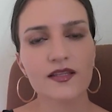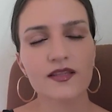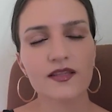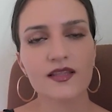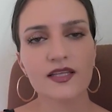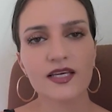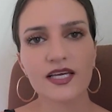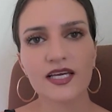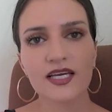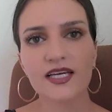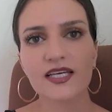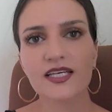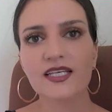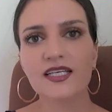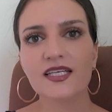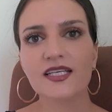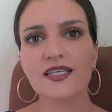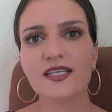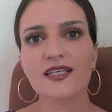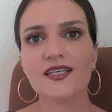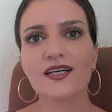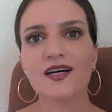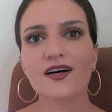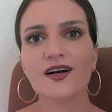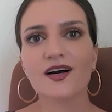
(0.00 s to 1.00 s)

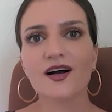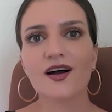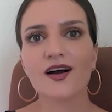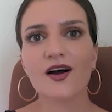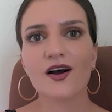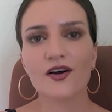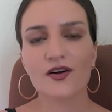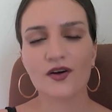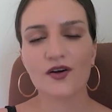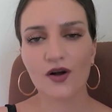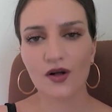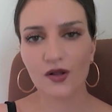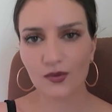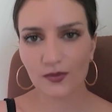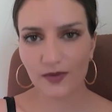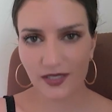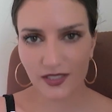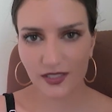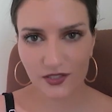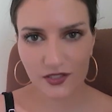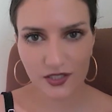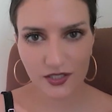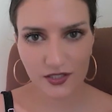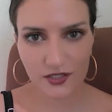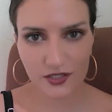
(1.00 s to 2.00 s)
They are
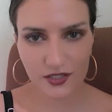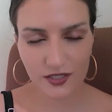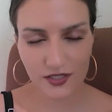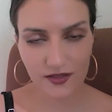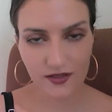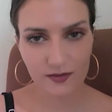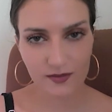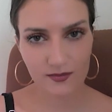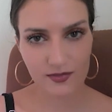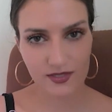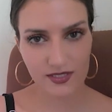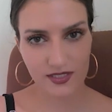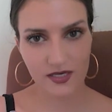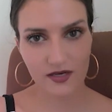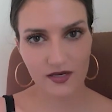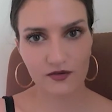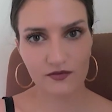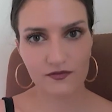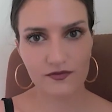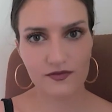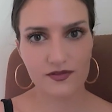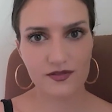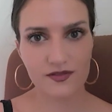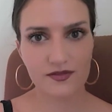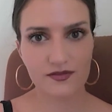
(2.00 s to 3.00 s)
already judging
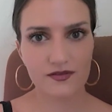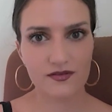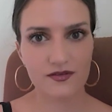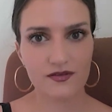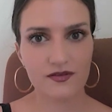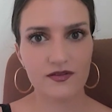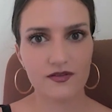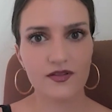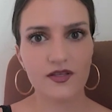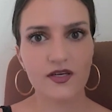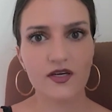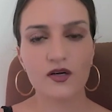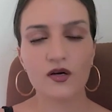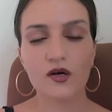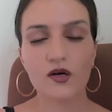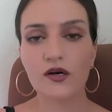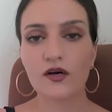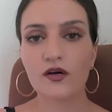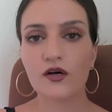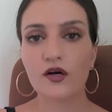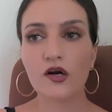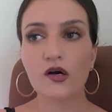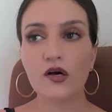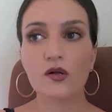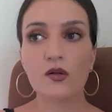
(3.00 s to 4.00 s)
themselves. They
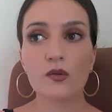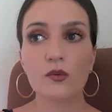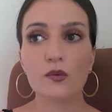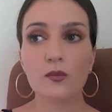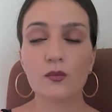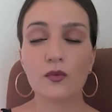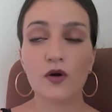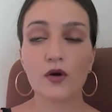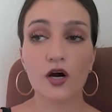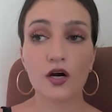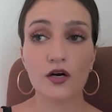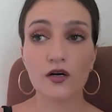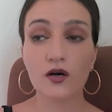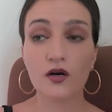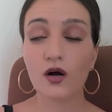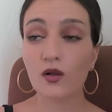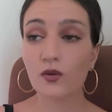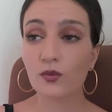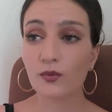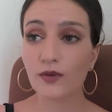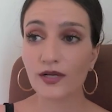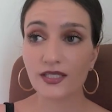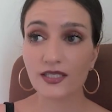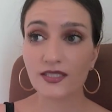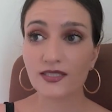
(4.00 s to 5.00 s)
are
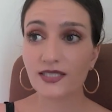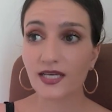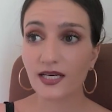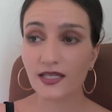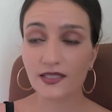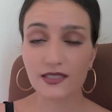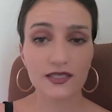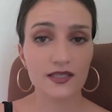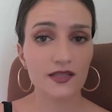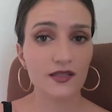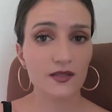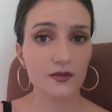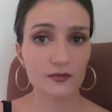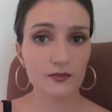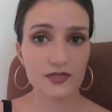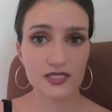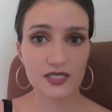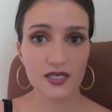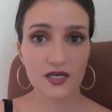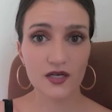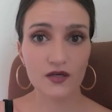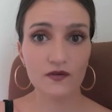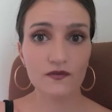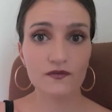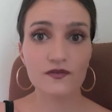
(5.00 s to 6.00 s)
already telling
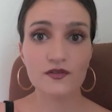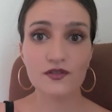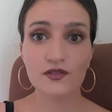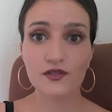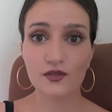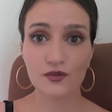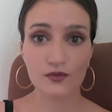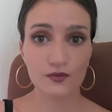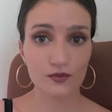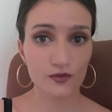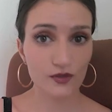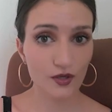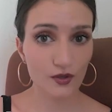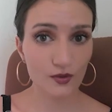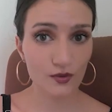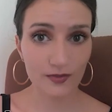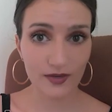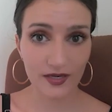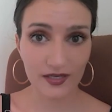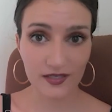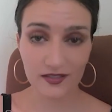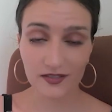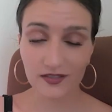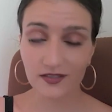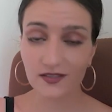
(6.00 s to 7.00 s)
themselves, you know
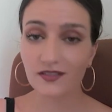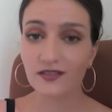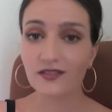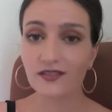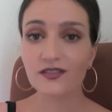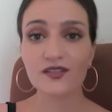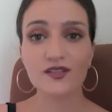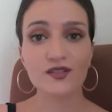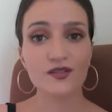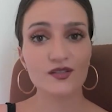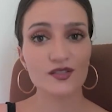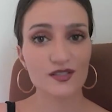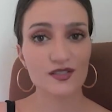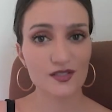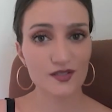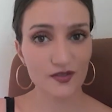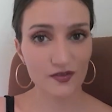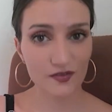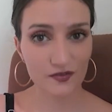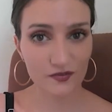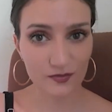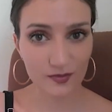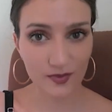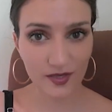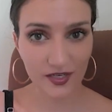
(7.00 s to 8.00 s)
better, you
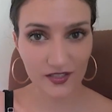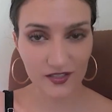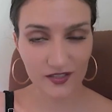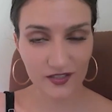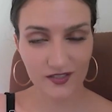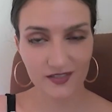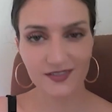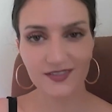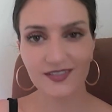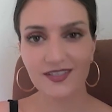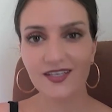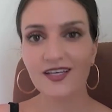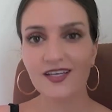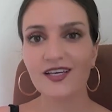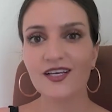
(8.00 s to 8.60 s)
deserve better,